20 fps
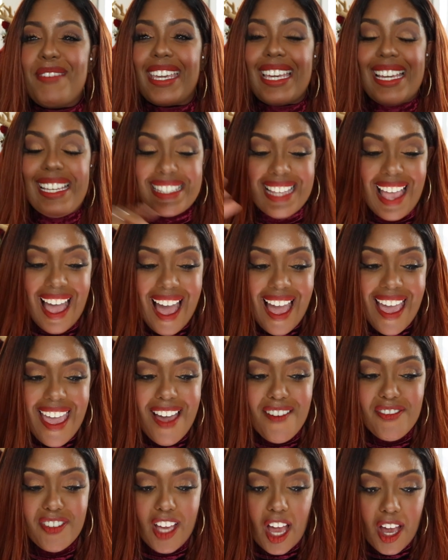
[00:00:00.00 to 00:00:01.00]
because I
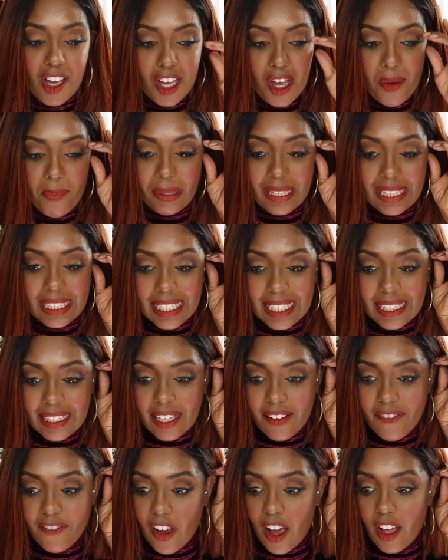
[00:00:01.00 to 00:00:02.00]
have
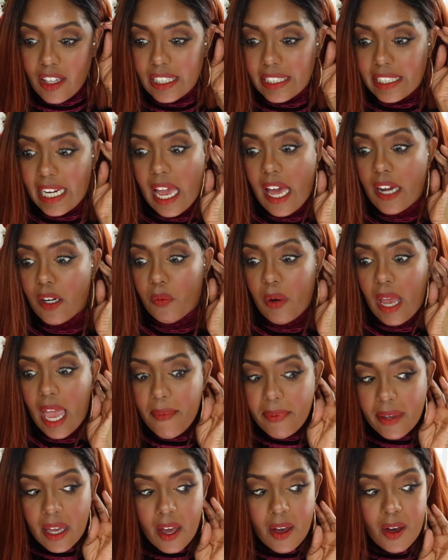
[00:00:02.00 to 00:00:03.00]
completely fallen down a
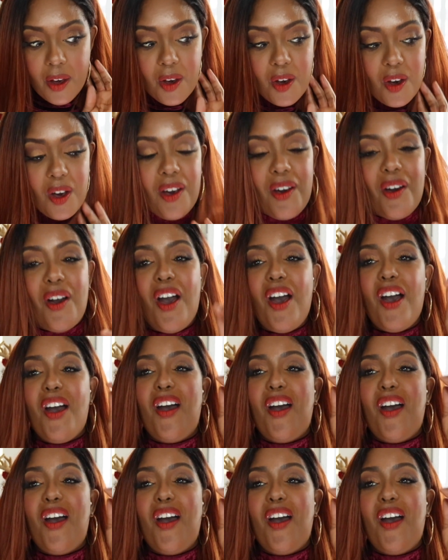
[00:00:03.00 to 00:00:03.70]
rabbit hole